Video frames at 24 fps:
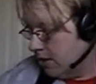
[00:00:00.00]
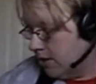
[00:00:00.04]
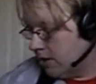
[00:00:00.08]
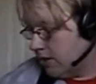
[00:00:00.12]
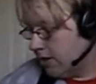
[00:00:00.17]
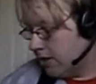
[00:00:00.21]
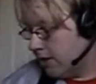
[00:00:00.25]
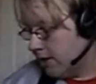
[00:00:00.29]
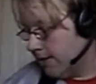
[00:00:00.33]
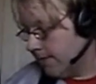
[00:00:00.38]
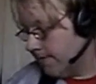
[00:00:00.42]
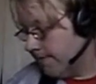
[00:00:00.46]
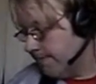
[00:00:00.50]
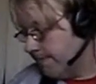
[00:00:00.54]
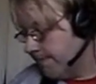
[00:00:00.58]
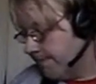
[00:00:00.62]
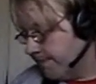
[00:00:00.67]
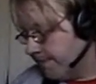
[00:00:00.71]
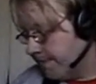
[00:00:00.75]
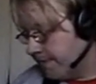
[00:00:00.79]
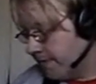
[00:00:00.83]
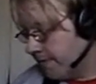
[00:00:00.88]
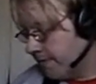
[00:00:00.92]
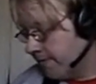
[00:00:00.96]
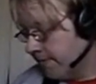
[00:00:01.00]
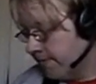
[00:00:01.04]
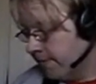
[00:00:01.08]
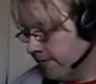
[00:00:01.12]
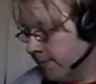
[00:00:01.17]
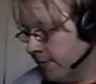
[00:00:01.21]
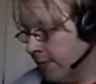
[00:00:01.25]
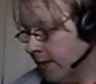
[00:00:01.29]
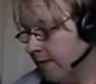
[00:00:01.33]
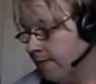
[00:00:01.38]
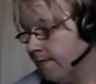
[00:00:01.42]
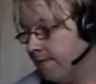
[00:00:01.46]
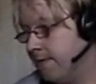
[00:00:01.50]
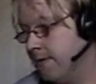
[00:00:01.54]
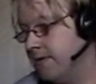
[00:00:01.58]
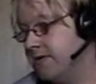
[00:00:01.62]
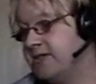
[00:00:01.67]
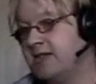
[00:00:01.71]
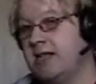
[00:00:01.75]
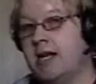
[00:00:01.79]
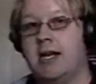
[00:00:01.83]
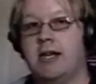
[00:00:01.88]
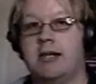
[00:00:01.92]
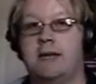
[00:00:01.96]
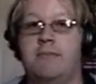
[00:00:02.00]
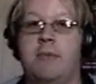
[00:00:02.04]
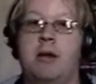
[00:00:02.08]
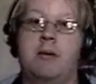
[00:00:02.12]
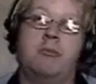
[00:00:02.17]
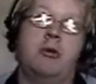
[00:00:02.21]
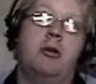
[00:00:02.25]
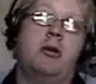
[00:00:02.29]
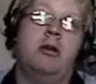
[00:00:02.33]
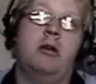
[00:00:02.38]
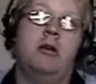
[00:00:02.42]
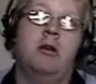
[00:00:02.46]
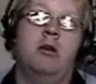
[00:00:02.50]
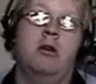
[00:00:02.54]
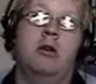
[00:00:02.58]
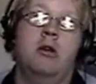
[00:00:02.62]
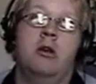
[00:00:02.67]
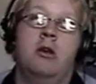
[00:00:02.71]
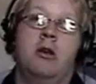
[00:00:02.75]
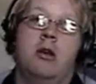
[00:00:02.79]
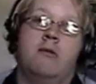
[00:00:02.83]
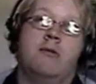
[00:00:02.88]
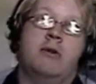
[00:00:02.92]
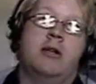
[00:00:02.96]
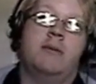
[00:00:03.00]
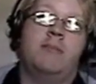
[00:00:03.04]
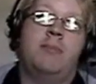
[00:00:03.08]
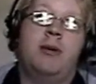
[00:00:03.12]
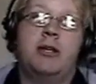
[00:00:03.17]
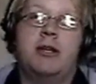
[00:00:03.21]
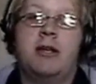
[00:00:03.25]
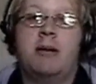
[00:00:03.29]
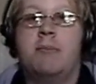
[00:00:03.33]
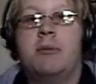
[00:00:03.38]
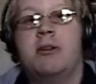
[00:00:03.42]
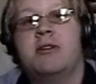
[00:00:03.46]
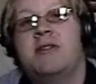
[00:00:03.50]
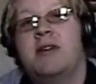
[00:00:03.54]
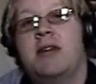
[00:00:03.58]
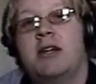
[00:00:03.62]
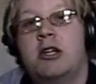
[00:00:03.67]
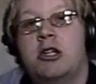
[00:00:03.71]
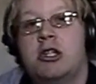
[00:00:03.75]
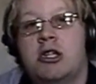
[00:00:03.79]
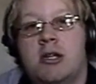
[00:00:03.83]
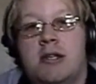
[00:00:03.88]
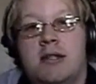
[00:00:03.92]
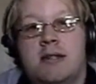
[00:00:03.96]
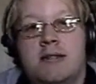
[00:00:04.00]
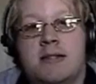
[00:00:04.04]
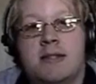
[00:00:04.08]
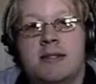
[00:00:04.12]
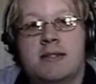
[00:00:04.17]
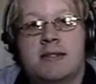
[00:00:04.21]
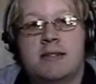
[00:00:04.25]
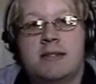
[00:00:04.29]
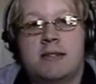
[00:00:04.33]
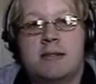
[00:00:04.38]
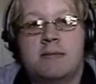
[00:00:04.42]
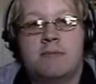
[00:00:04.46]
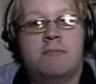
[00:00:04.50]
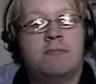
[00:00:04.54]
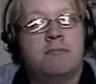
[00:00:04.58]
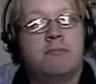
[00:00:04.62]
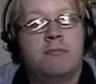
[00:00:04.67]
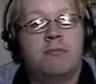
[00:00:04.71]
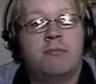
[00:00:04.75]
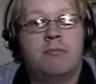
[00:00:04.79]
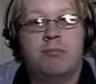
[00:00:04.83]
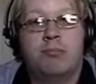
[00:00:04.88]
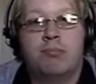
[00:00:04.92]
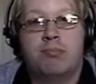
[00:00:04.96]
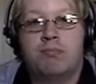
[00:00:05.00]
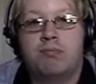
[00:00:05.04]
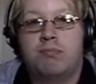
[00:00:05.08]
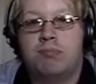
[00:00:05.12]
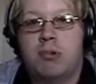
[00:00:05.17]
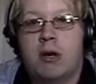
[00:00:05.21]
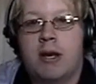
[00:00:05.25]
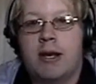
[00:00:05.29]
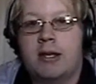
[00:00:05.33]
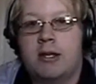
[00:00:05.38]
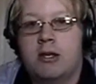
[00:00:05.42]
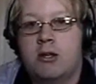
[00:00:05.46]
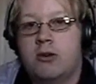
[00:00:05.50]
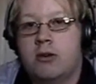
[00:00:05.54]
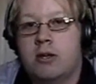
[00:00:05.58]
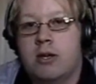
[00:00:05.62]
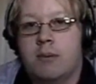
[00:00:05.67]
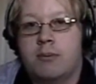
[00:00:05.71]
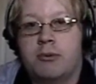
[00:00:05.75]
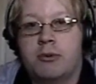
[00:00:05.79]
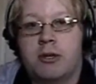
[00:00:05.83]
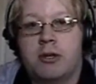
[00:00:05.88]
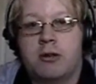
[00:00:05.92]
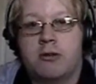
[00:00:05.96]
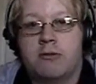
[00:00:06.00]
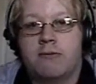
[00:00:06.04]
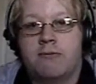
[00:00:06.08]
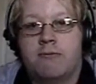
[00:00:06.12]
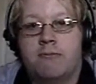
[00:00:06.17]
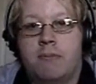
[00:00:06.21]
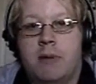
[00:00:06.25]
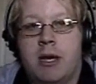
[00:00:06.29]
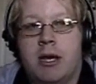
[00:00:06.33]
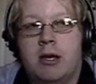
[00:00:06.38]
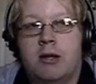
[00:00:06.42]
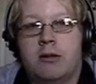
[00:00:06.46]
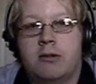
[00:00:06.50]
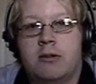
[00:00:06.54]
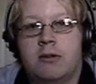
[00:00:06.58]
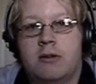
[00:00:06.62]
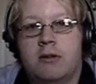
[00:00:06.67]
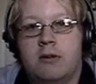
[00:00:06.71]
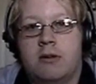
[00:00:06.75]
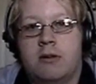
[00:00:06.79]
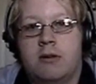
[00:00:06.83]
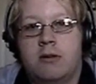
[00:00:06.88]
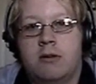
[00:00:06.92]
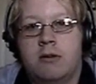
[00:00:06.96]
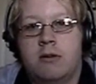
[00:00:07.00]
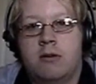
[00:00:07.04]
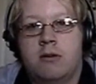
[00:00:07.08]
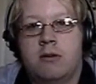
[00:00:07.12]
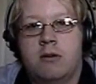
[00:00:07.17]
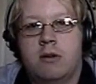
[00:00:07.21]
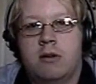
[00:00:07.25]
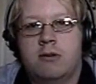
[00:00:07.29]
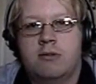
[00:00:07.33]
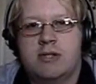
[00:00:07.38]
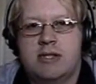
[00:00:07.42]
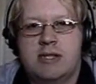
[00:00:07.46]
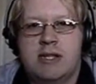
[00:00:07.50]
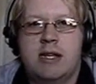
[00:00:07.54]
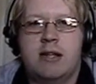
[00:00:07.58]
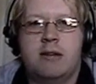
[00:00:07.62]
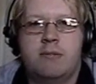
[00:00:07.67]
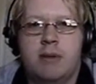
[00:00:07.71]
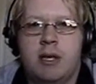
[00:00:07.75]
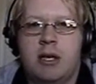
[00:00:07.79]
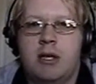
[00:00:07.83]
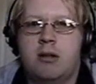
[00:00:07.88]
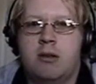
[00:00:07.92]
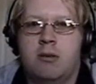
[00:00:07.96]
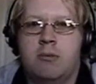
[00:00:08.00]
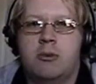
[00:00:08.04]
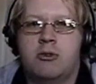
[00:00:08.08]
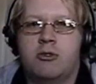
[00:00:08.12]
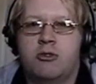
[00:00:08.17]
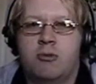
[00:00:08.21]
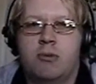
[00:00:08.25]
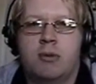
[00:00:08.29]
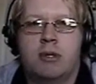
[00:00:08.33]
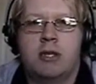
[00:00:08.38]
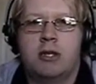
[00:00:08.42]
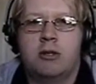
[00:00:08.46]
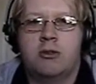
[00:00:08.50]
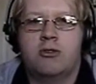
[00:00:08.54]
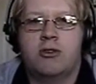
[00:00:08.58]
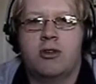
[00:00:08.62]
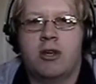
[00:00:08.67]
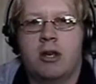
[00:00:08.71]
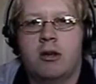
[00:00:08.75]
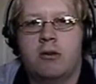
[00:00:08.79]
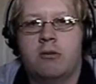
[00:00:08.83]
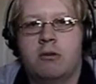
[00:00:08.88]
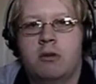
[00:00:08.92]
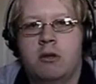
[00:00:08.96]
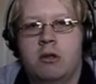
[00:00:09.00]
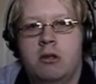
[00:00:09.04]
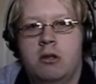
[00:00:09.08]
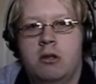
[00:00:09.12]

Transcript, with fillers: All right, first Sonic memory, and when I picked up my Sega Genesis, brand new, a couple years about I would say about almost 20 years ago.